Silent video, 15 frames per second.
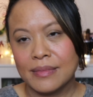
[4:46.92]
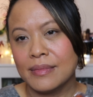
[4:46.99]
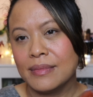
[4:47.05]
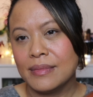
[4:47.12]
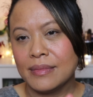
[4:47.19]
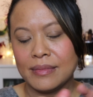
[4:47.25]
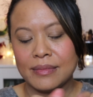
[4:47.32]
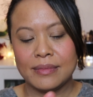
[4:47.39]

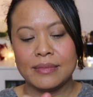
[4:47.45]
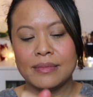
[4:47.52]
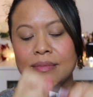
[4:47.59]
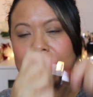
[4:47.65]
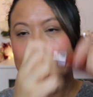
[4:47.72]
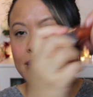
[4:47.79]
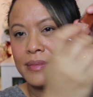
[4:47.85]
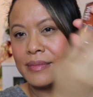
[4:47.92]

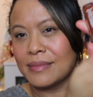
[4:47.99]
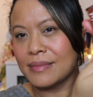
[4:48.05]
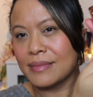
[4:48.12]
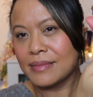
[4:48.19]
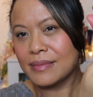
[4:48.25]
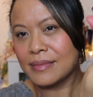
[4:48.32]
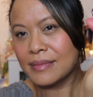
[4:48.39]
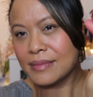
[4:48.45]

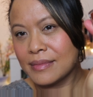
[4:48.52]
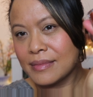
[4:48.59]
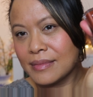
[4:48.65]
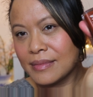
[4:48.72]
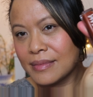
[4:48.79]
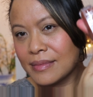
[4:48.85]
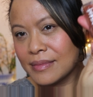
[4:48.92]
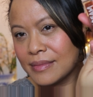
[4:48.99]

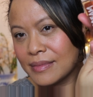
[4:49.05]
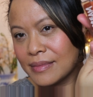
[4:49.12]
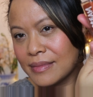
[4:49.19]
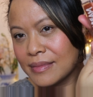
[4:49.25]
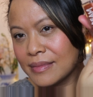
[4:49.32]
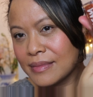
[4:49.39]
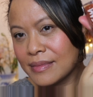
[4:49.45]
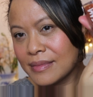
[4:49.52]

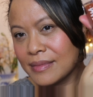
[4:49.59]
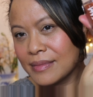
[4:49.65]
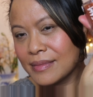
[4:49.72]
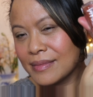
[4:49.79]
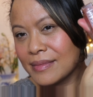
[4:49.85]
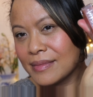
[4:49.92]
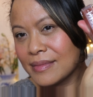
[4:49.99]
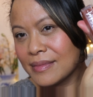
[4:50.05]

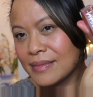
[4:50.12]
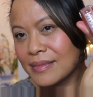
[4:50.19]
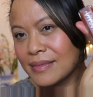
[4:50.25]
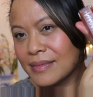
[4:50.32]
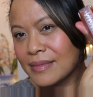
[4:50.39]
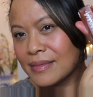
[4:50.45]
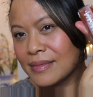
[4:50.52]
No one is speaking in this clip.